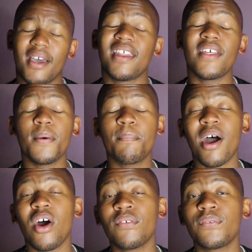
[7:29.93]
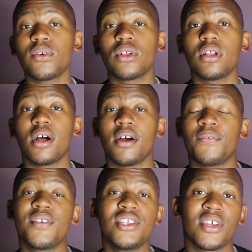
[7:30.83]
Another powerful
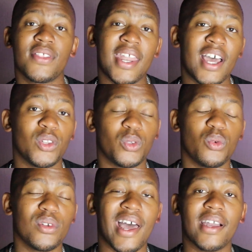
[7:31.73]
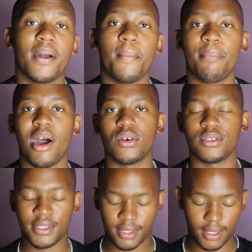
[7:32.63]
feature that I do like
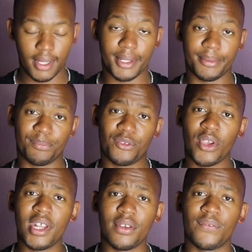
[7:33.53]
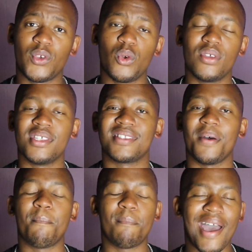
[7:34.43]
about TradingView is
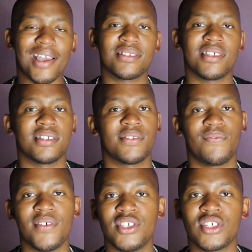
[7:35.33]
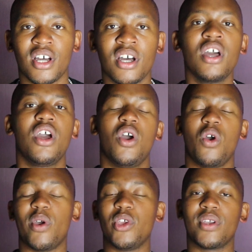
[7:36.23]
the backtest feature,
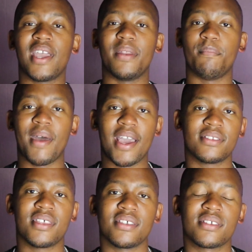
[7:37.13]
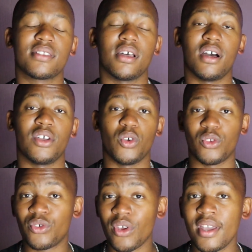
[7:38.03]
where you can backtest
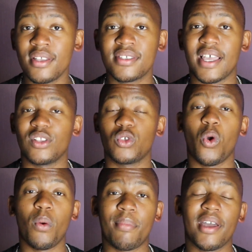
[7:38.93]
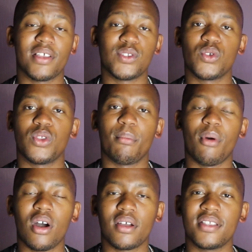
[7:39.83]
your trades and go back into the
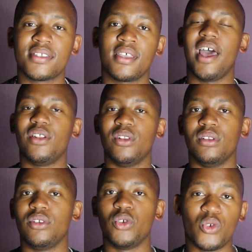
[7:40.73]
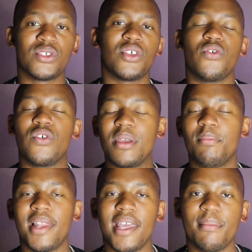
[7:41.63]
market and use the
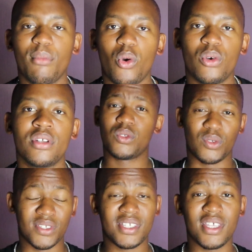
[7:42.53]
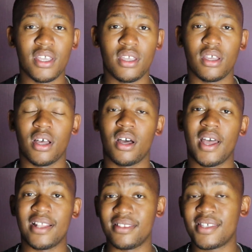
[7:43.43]
replay mode to see
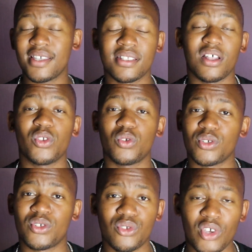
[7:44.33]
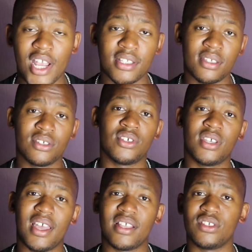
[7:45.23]
and test out your
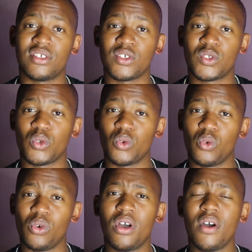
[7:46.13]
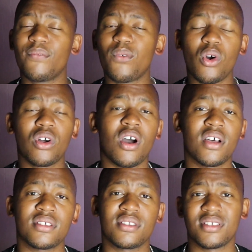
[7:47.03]
strategy and just to
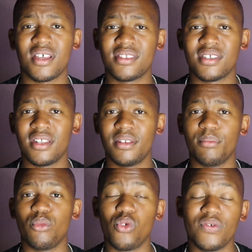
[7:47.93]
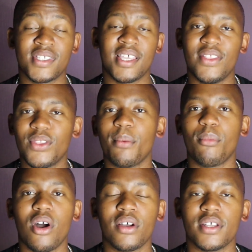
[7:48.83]
forecast certain moves in the
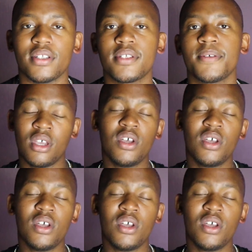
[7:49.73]
market.